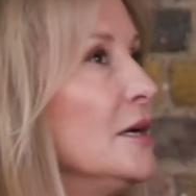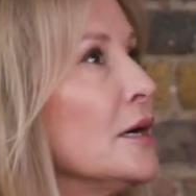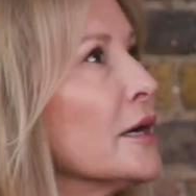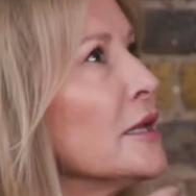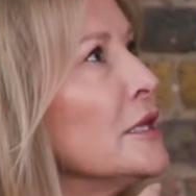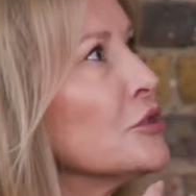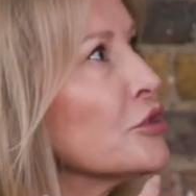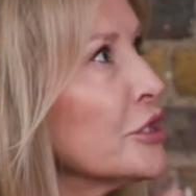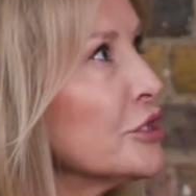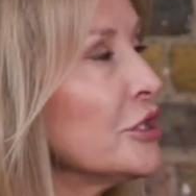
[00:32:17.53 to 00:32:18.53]
And I think
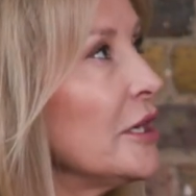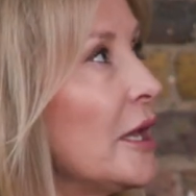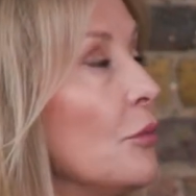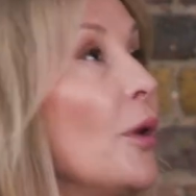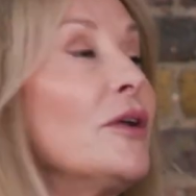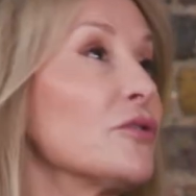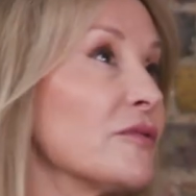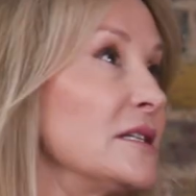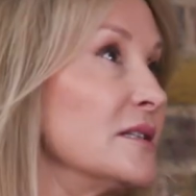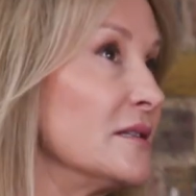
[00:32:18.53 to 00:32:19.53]
traditionally, one of the
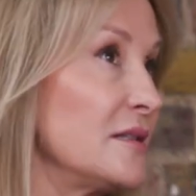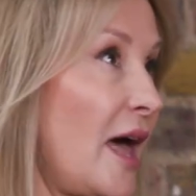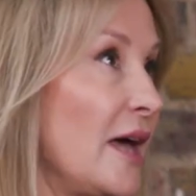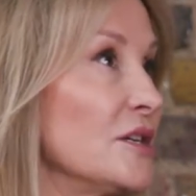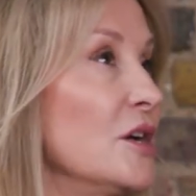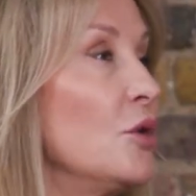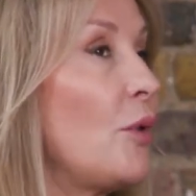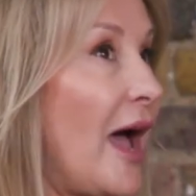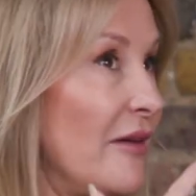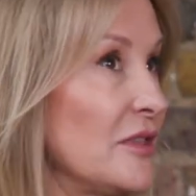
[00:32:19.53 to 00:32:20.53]
reasons that we're
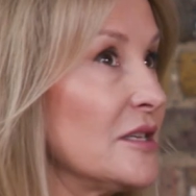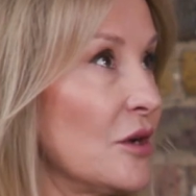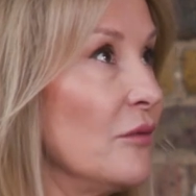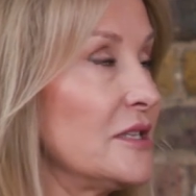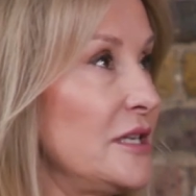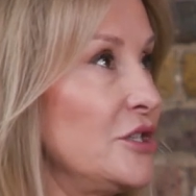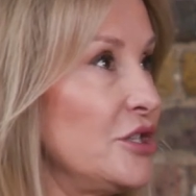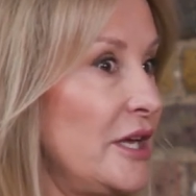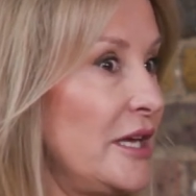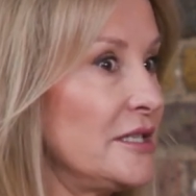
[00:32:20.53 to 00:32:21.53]
having this
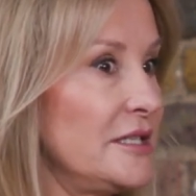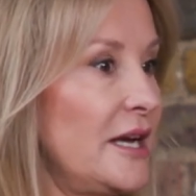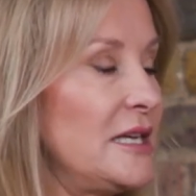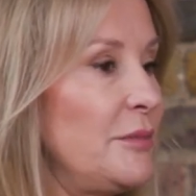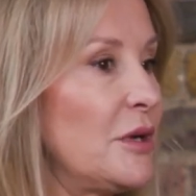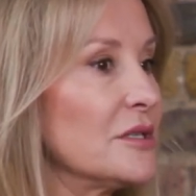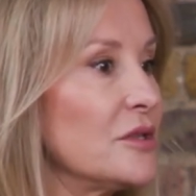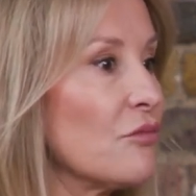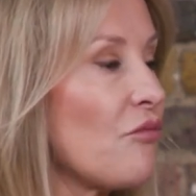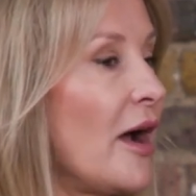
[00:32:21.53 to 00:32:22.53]
conversation here today is because
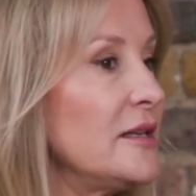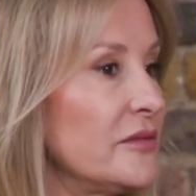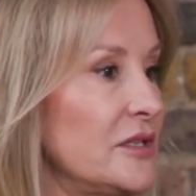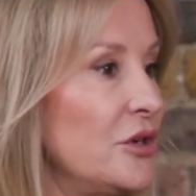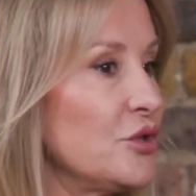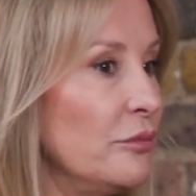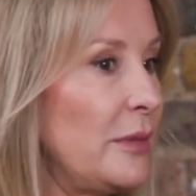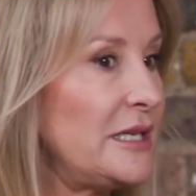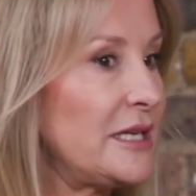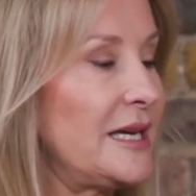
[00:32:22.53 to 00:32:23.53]
the rise of social
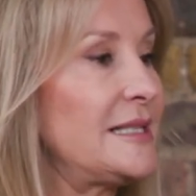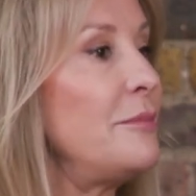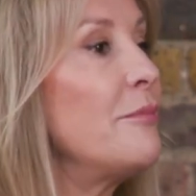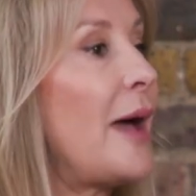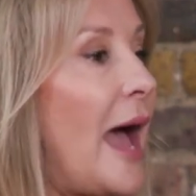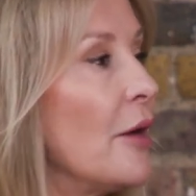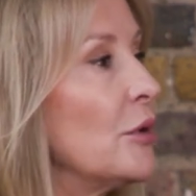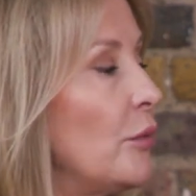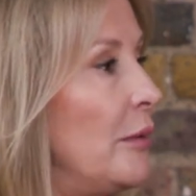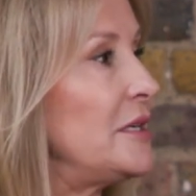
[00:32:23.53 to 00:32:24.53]
media has
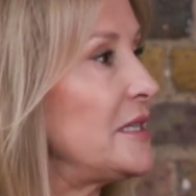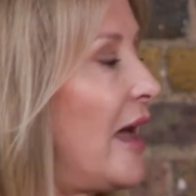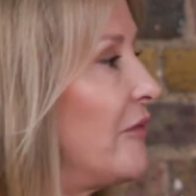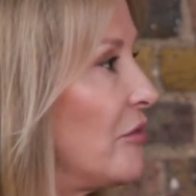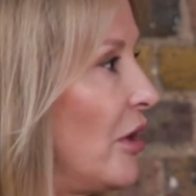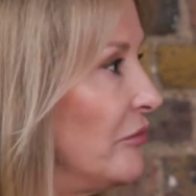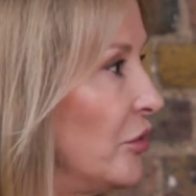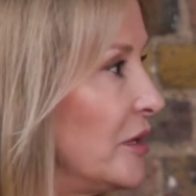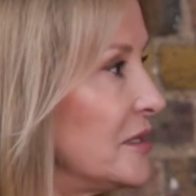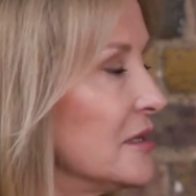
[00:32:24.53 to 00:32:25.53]
empowered women to have their own
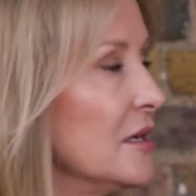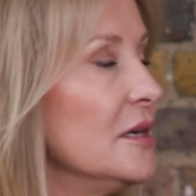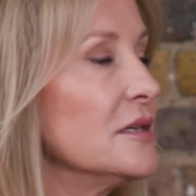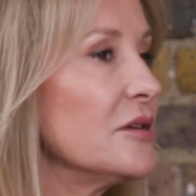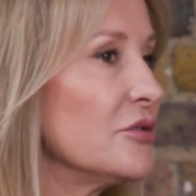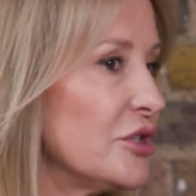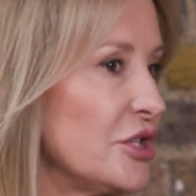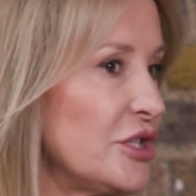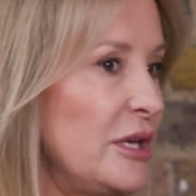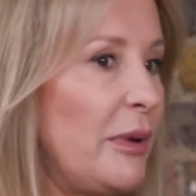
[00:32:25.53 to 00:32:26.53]
voice. So
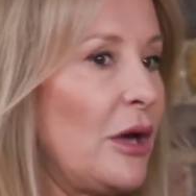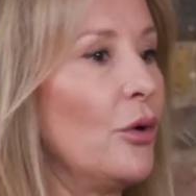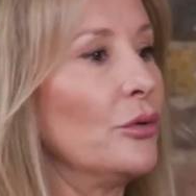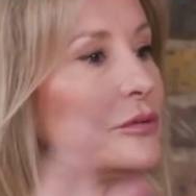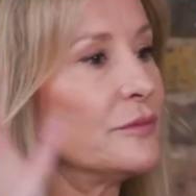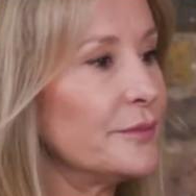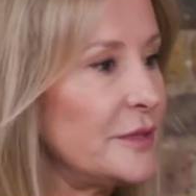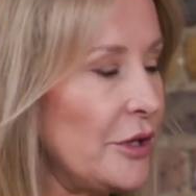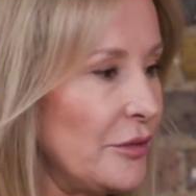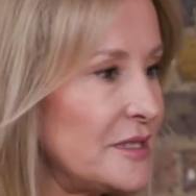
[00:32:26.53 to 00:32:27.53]
traditionally, big old,
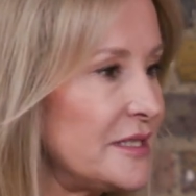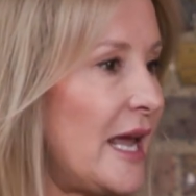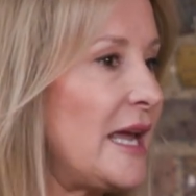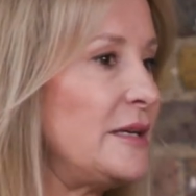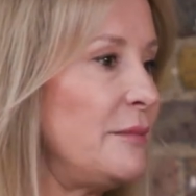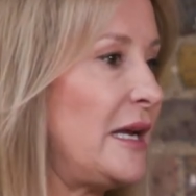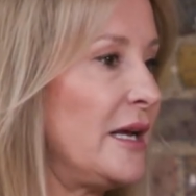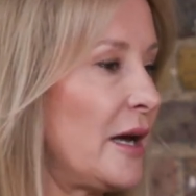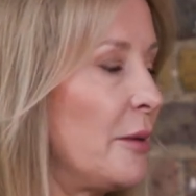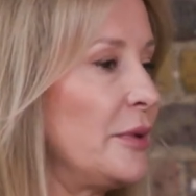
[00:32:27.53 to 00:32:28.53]
you know, staid media
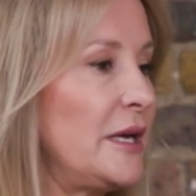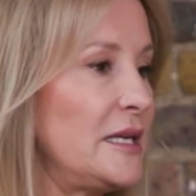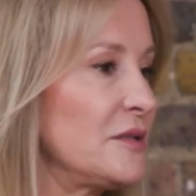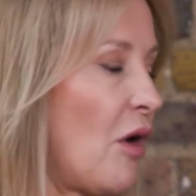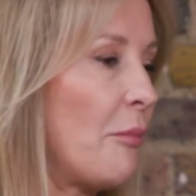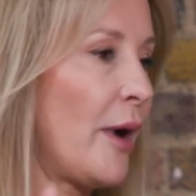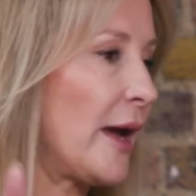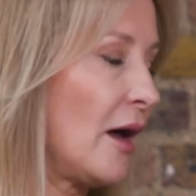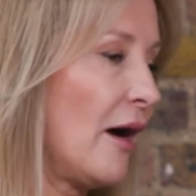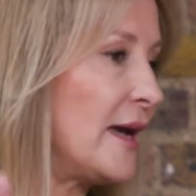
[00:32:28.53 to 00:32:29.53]
companies run by
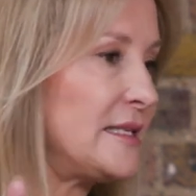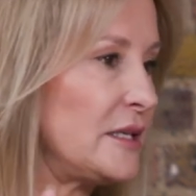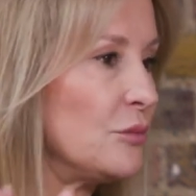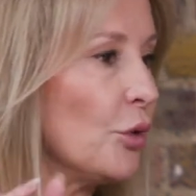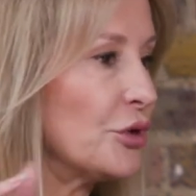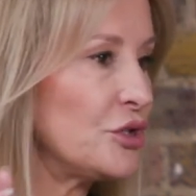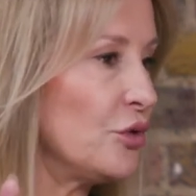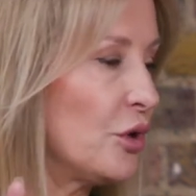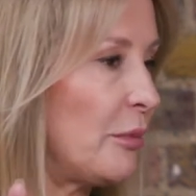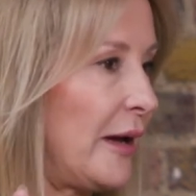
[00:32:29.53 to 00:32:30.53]
guys didn't want to
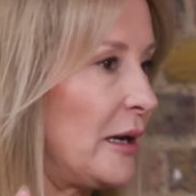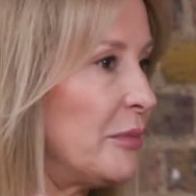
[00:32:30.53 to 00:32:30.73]
talk about it.